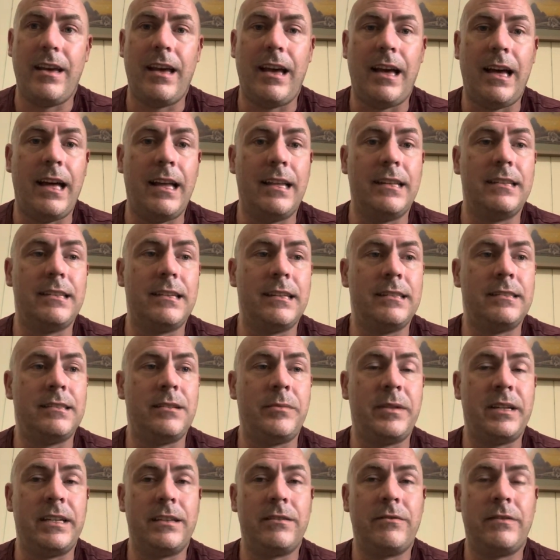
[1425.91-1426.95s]
And until
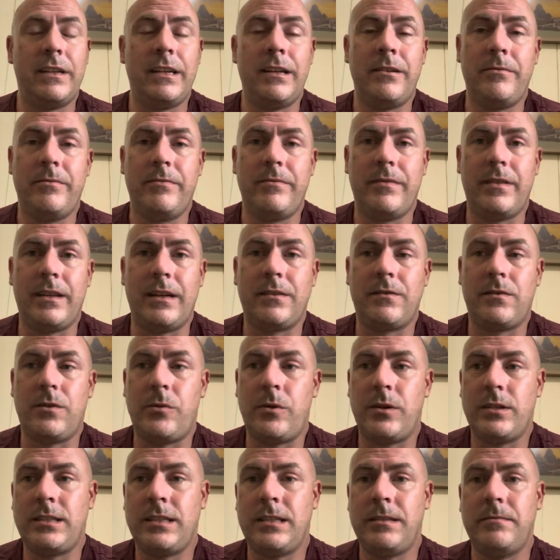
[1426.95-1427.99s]
my next video, thanks for
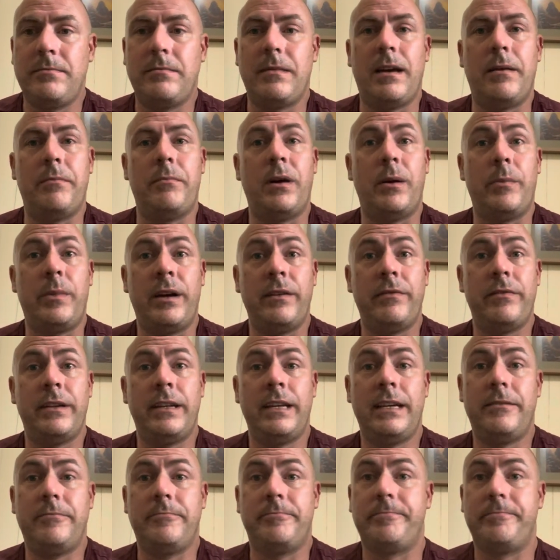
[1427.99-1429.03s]
watching, and bye bye for now.